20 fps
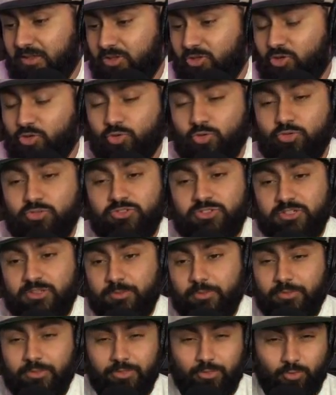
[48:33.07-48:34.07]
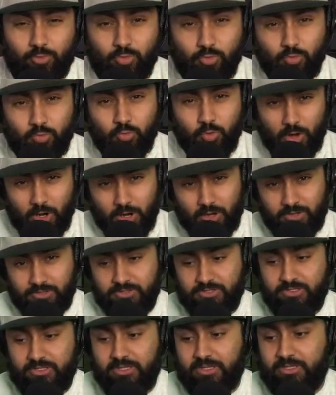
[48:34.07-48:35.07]
gruesome through
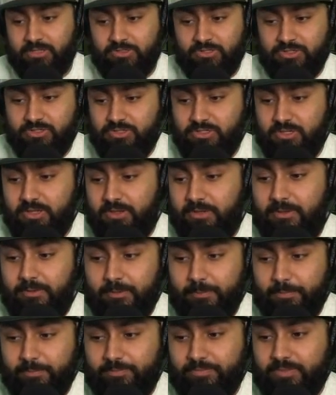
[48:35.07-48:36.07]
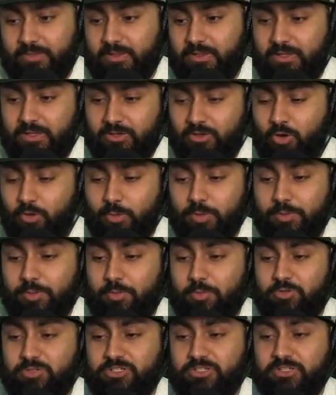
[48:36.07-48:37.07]
words. Normally
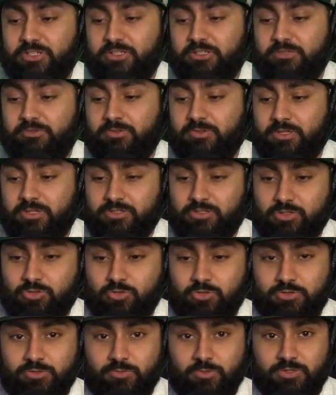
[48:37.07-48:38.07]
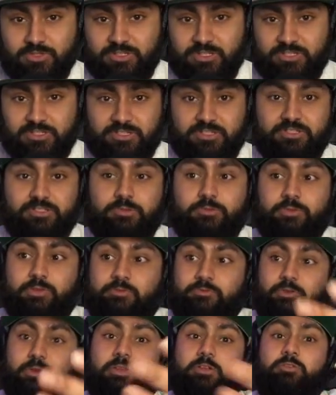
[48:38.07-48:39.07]
people just think things are gruesome once they see something
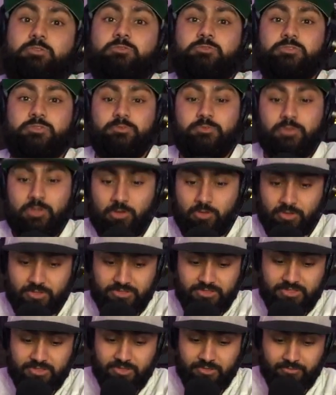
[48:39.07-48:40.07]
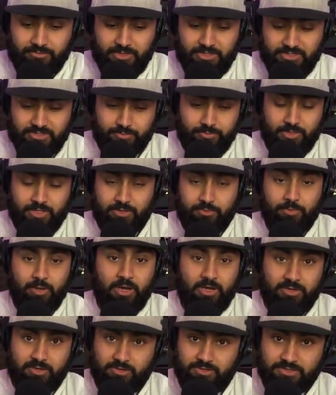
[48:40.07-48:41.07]
fucking gruesome. You know, it's in their face, a bloody
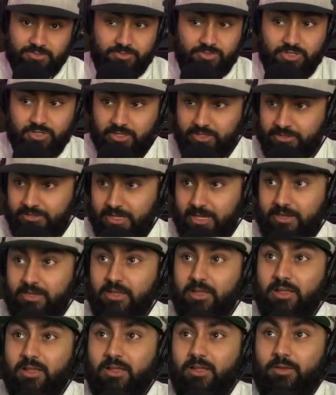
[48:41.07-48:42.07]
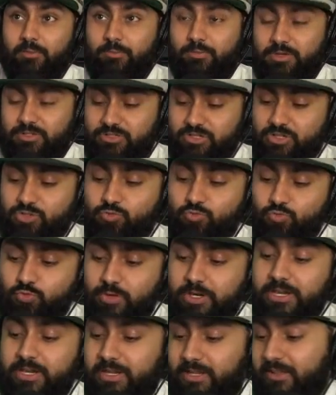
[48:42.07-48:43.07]
body or some shit like that. But just
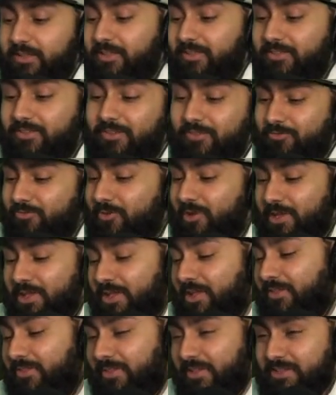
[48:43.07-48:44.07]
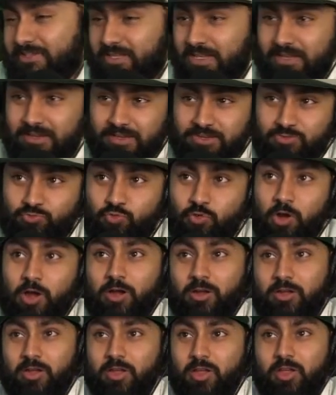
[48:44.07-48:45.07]
reading the fucking things that is
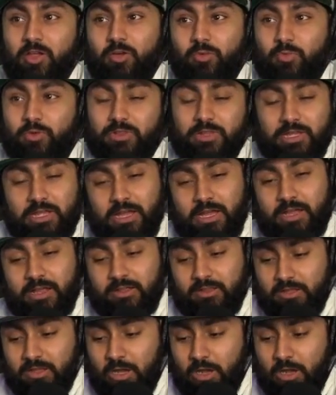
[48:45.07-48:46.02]
wrong with the guy,